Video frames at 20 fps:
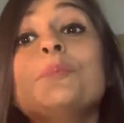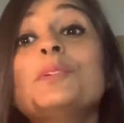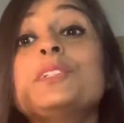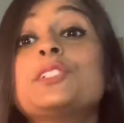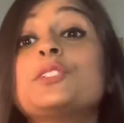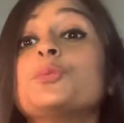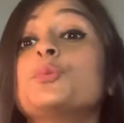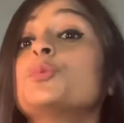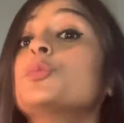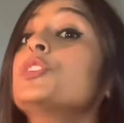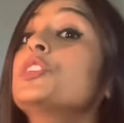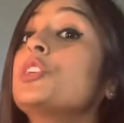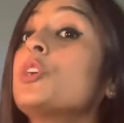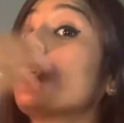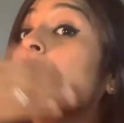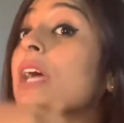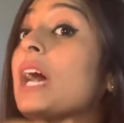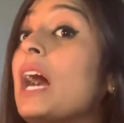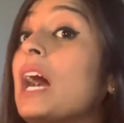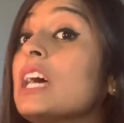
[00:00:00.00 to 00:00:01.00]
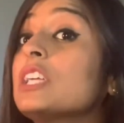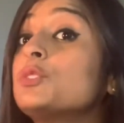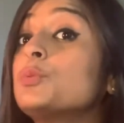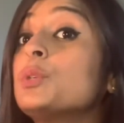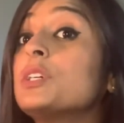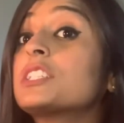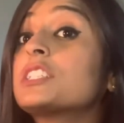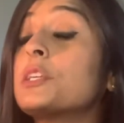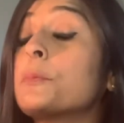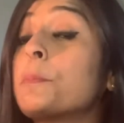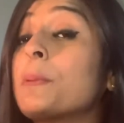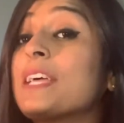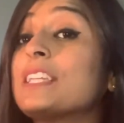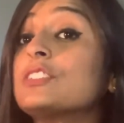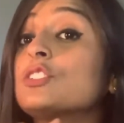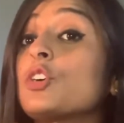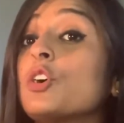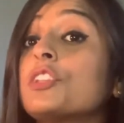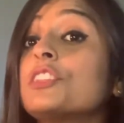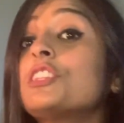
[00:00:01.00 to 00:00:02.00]
2, your artwork
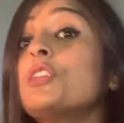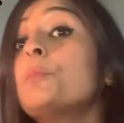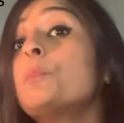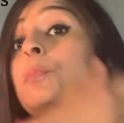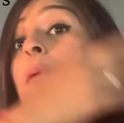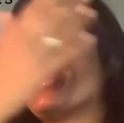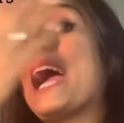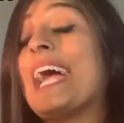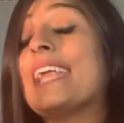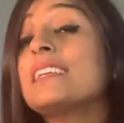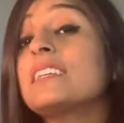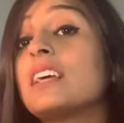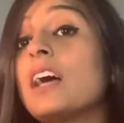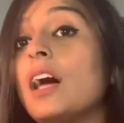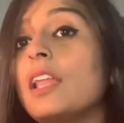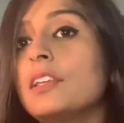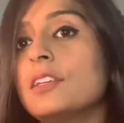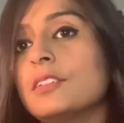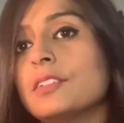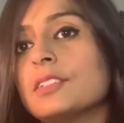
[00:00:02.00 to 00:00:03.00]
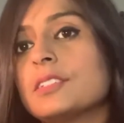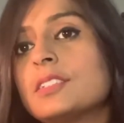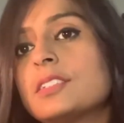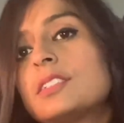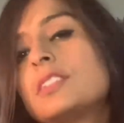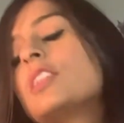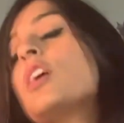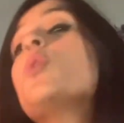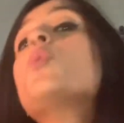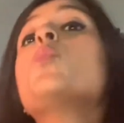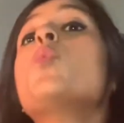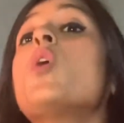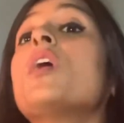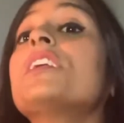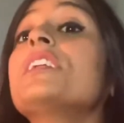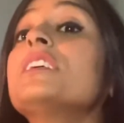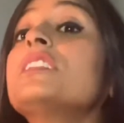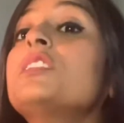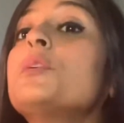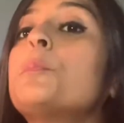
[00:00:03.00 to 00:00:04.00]
depends on the brand colors. Now,
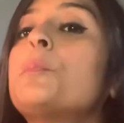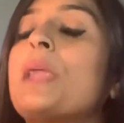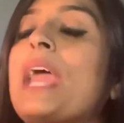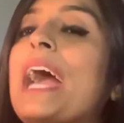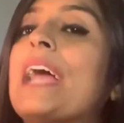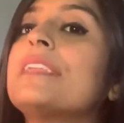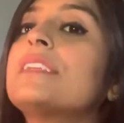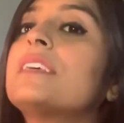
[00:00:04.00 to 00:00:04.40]
what are the brand